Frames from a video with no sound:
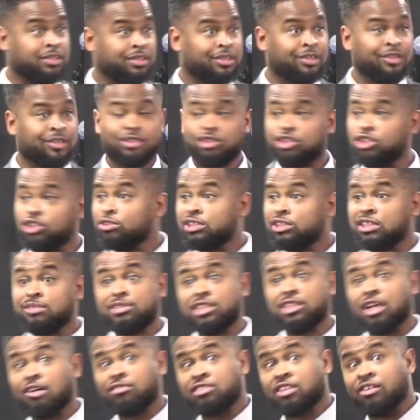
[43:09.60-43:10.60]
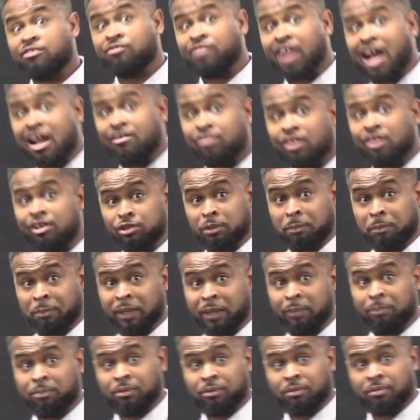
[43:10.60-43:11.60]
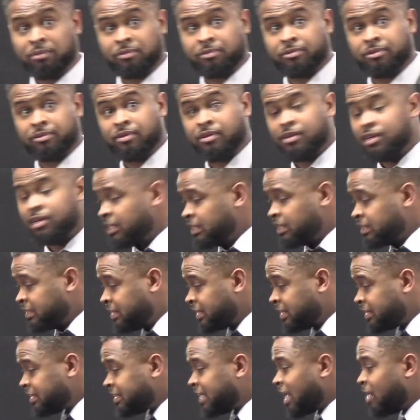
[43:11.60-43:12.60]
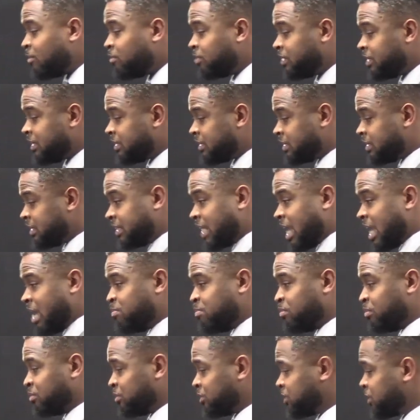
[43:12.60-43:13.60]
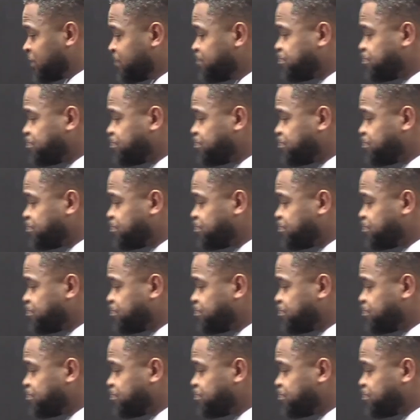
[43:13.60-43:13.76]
shows himself to 500 people, sits down with his disciples.